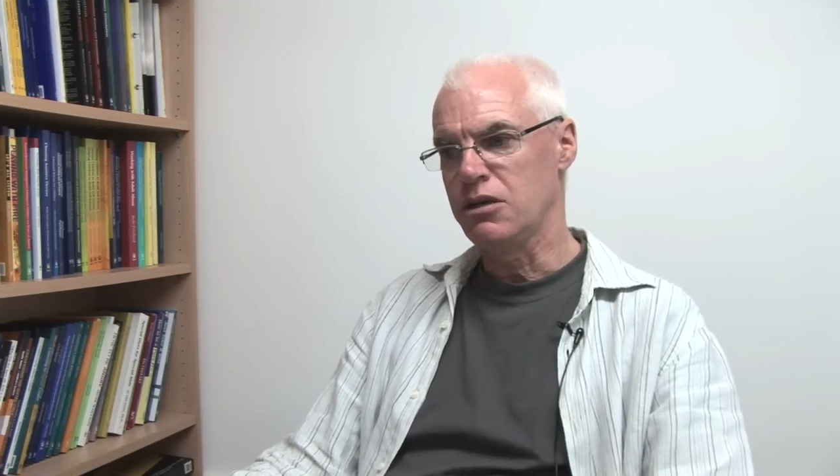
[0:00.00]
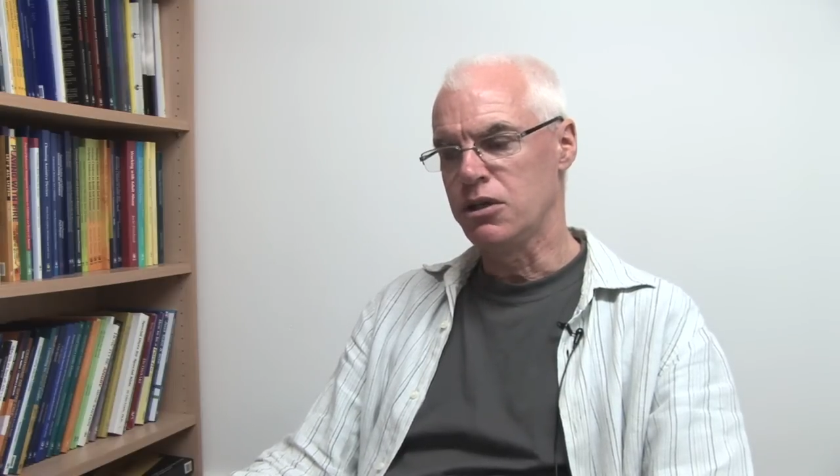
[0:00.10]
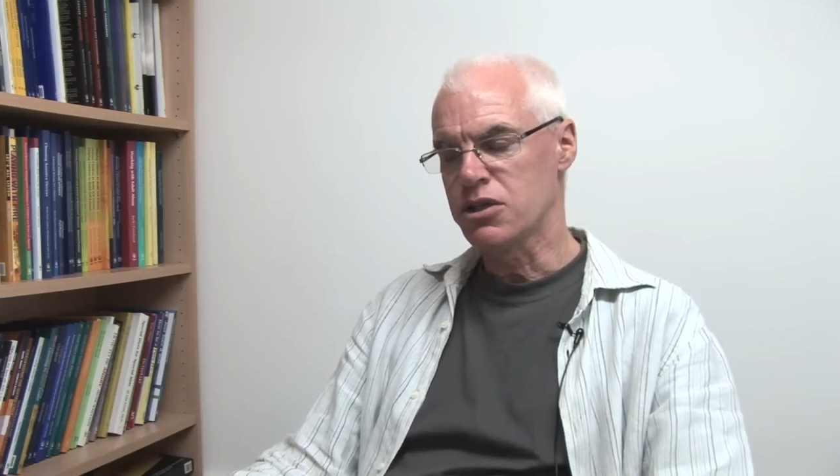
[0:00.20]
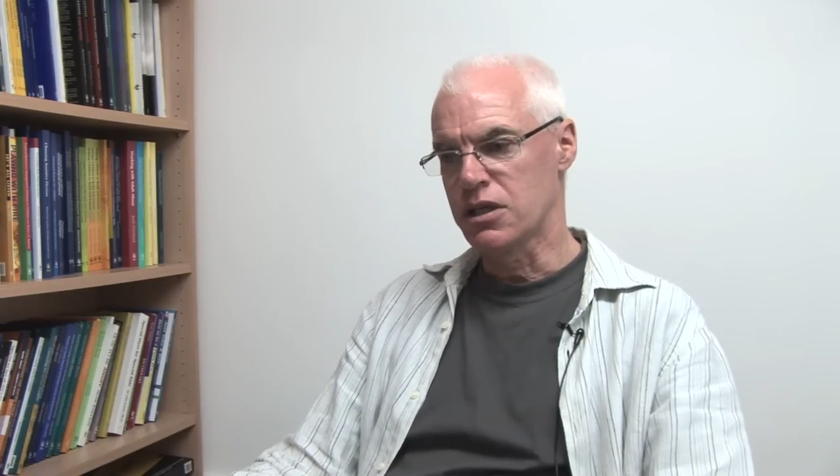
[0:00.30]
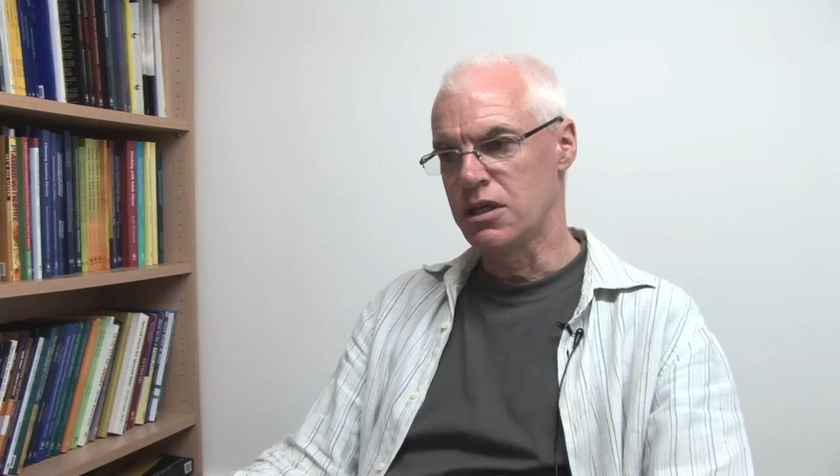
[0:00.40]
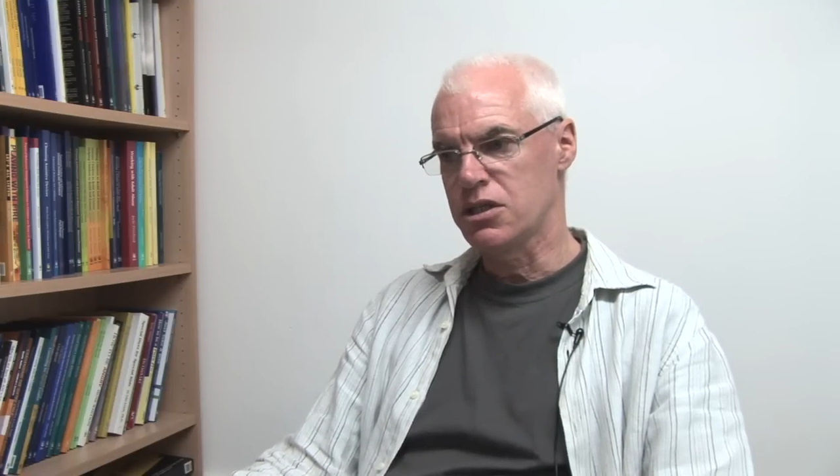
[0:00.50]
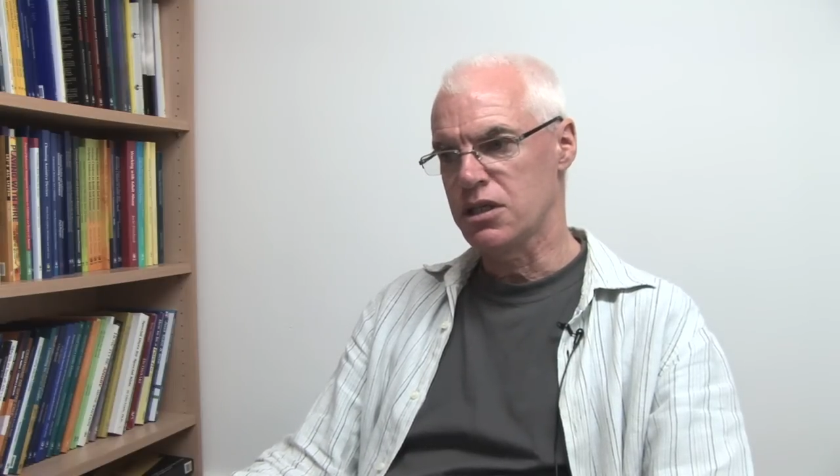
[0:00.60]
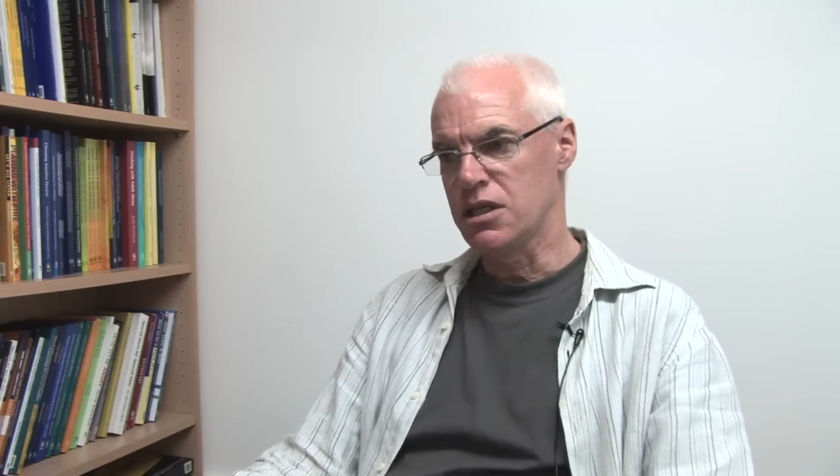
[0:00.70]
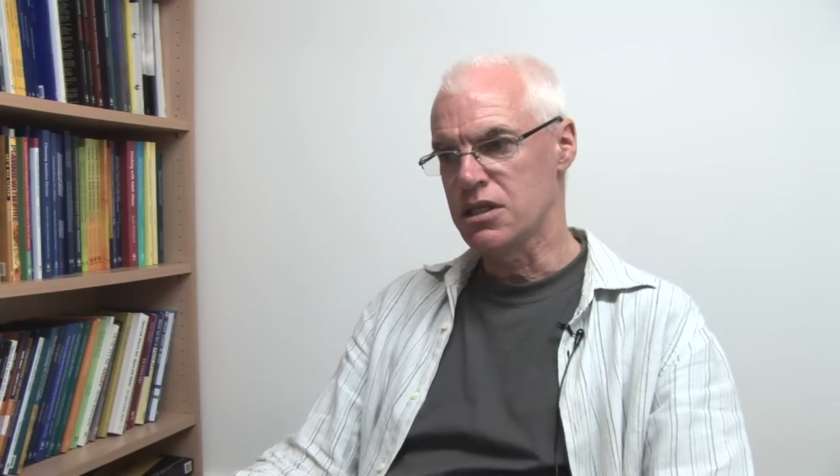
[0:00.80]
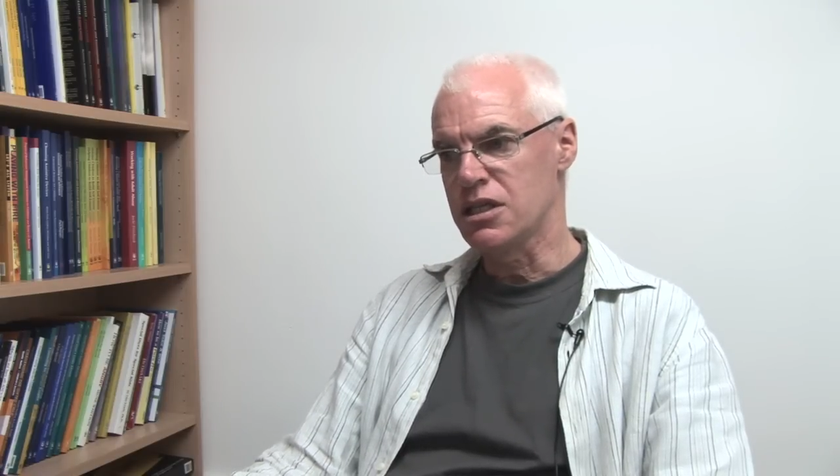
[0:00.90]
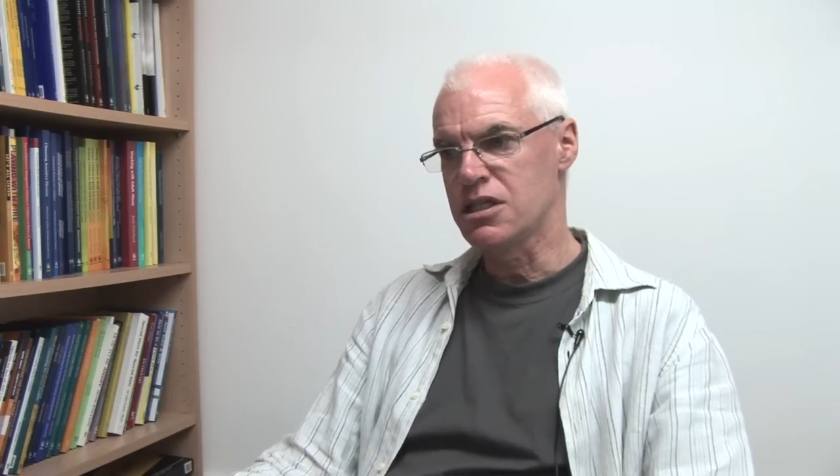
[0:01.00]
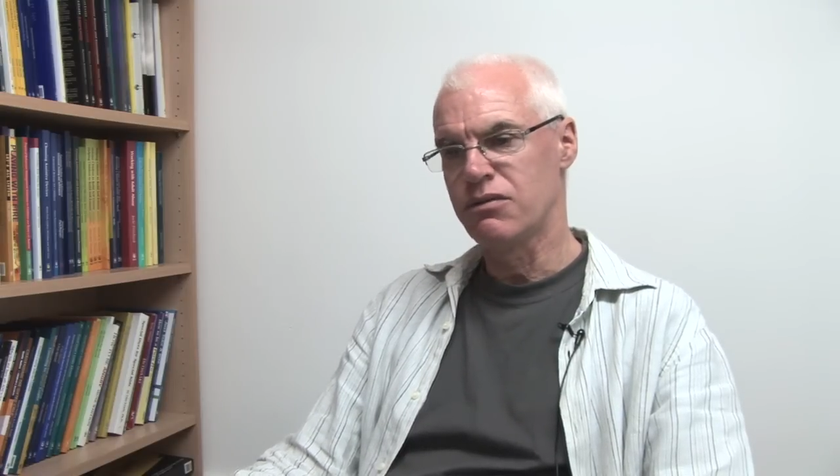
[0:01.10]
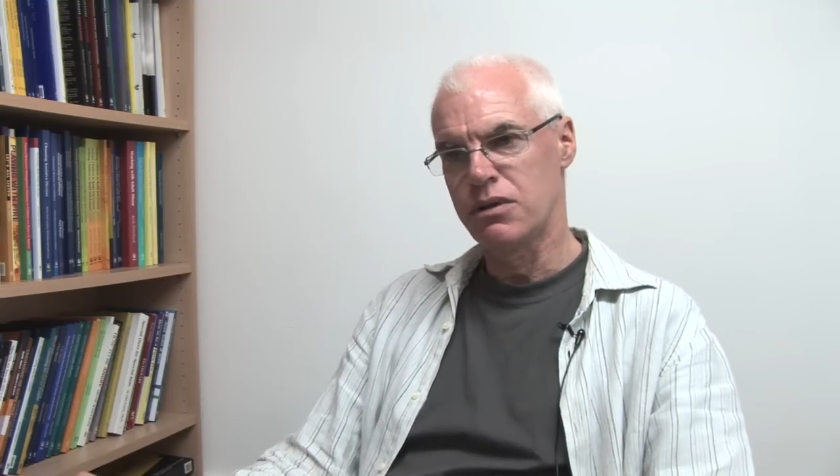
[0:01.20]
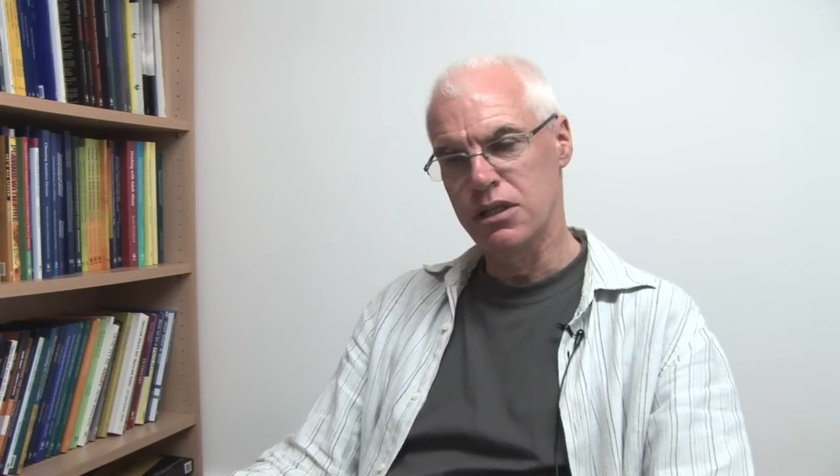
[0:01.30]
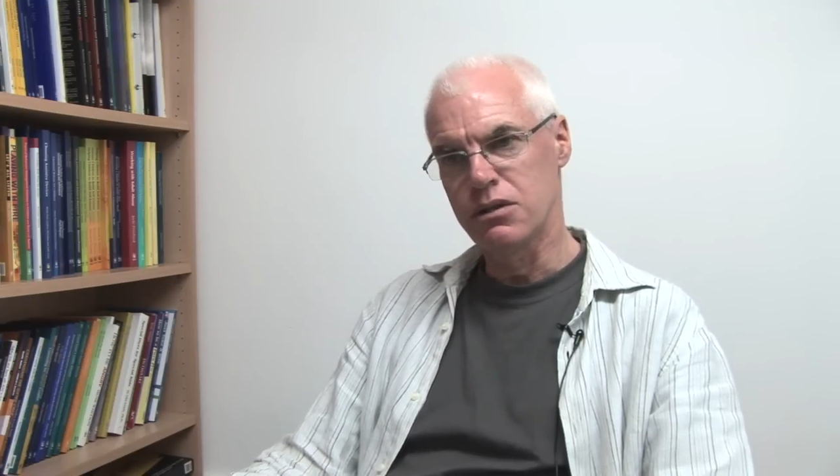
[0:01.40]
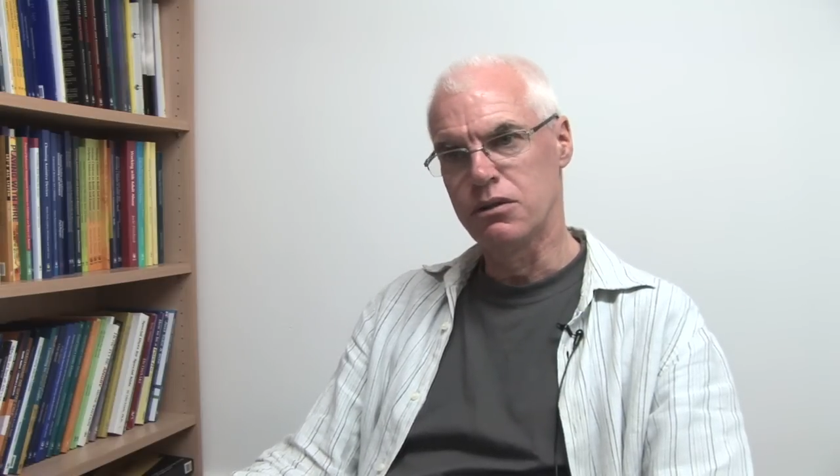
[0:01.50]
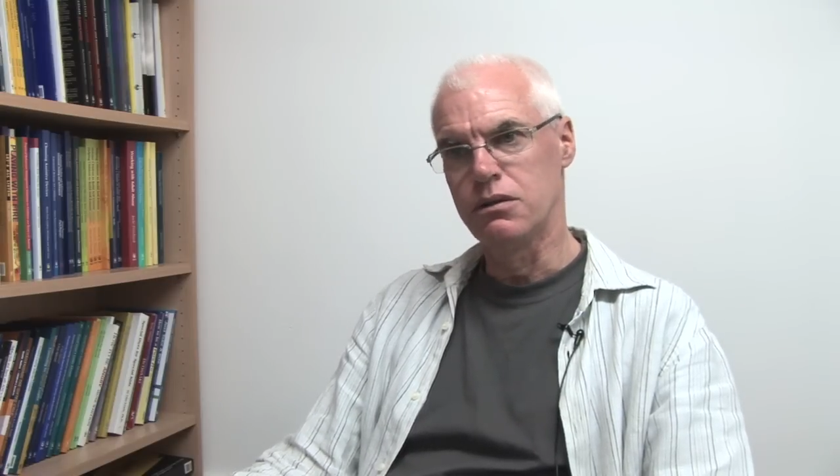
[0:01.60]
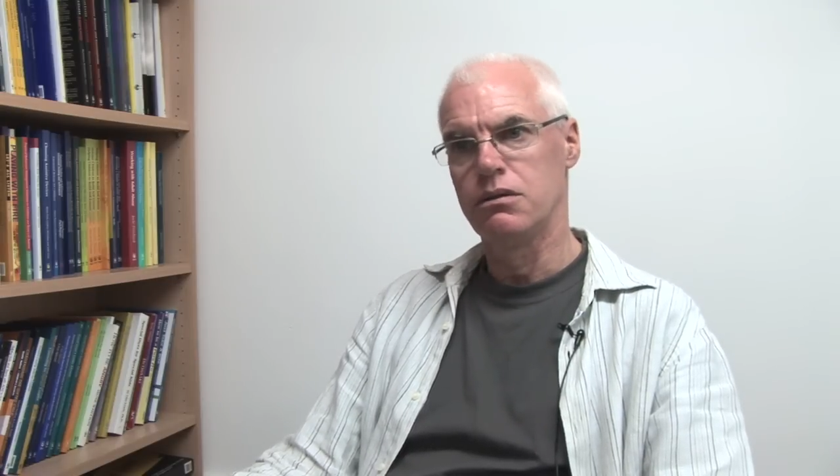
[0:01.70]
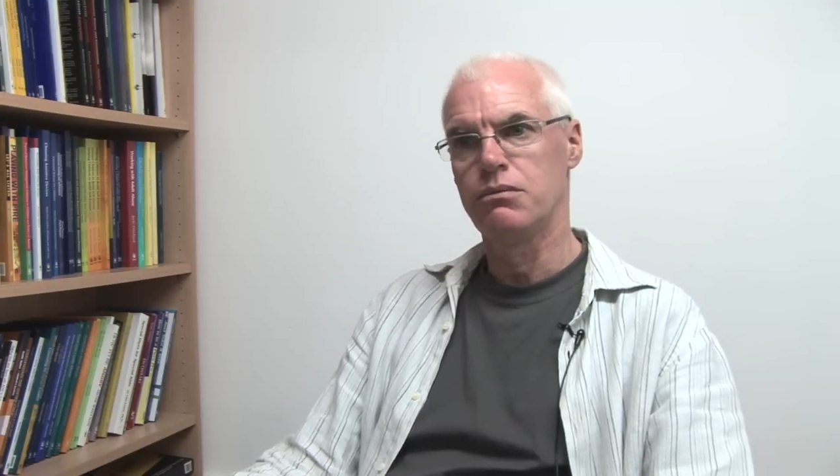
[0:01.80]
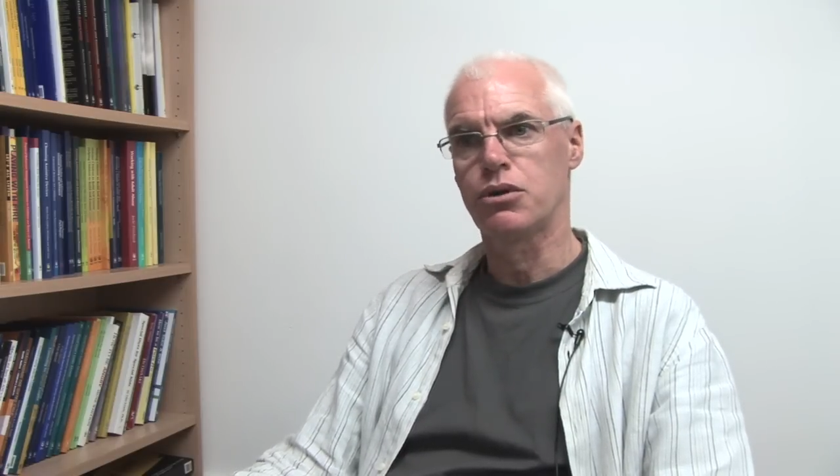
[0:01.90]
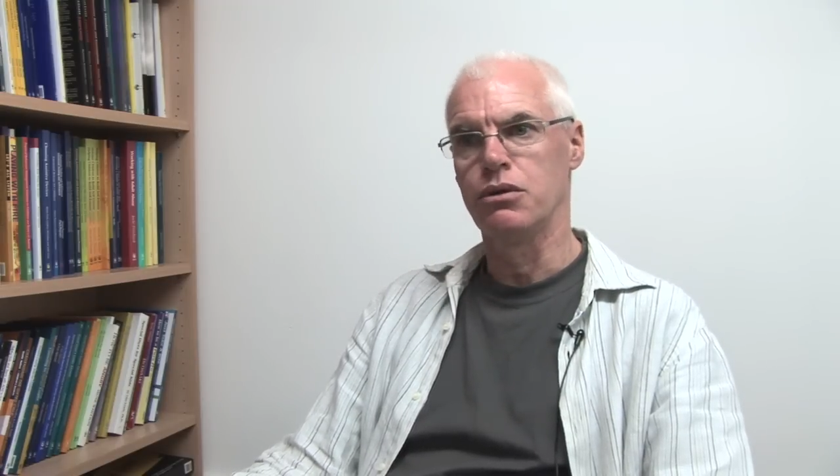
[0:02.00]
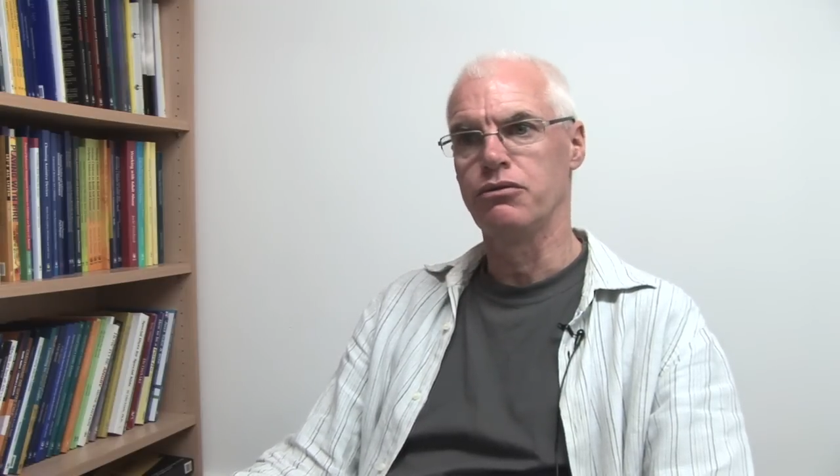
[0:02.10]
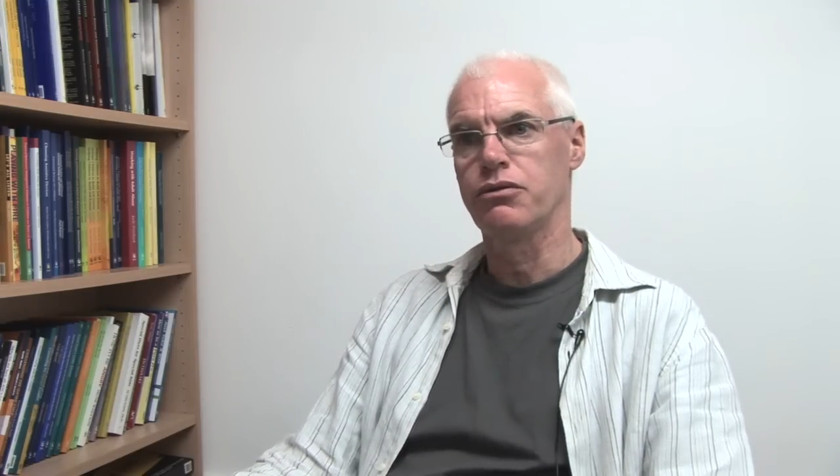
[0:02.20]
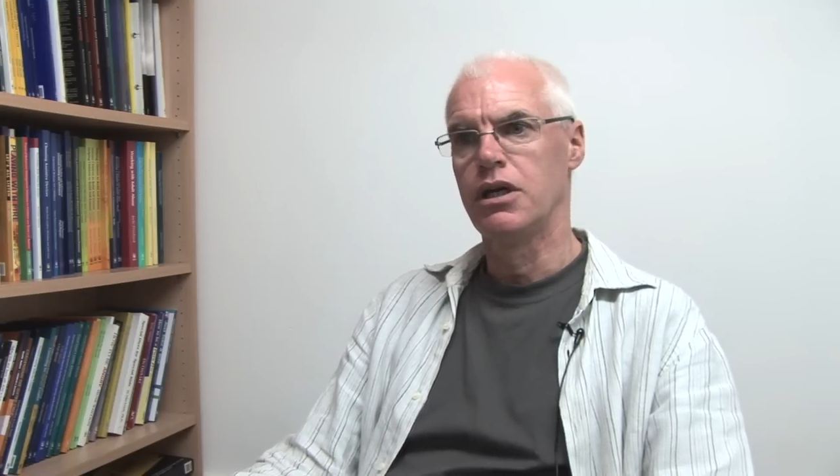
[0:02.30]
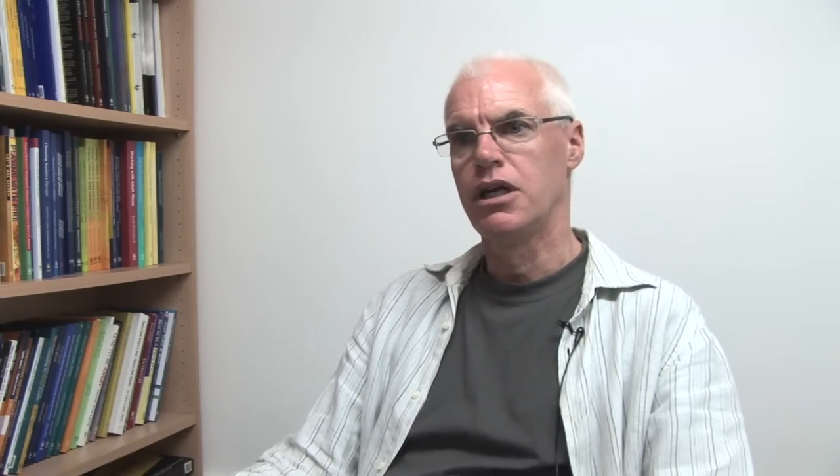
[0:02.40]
research is the veridical proof.